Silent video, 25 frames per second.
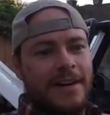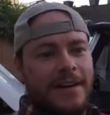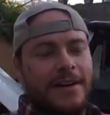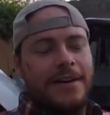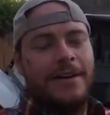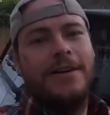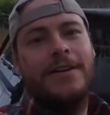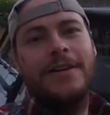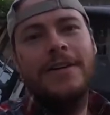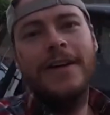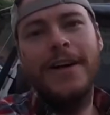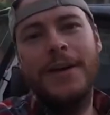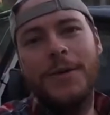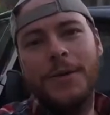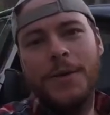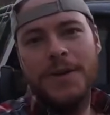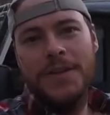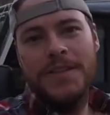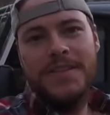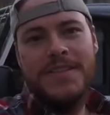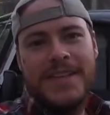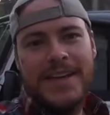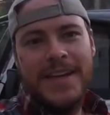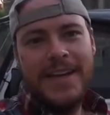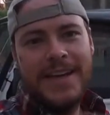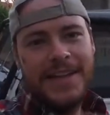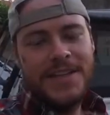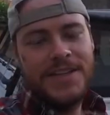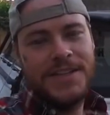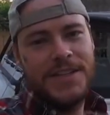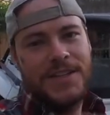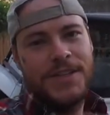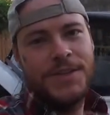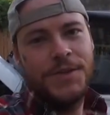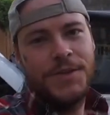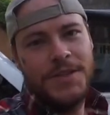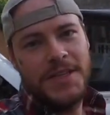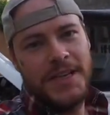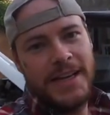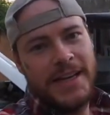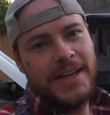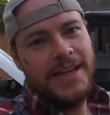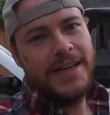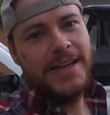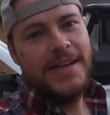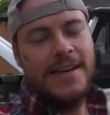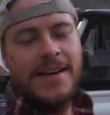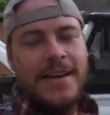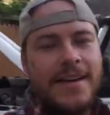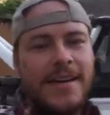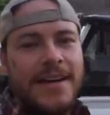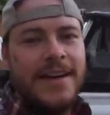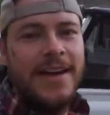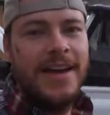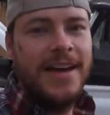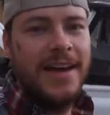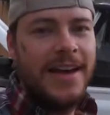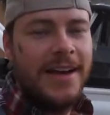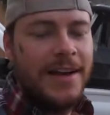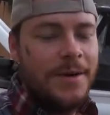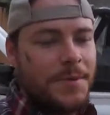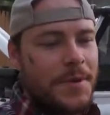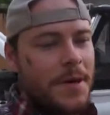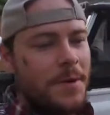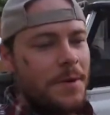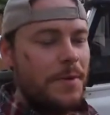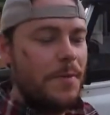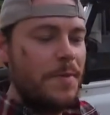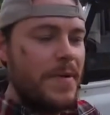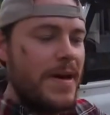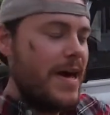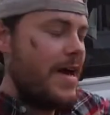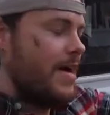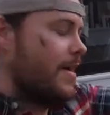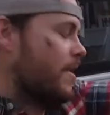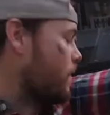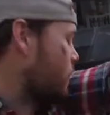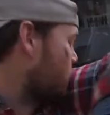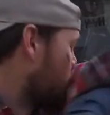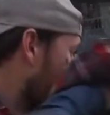alright well today is a new day and I'm coming back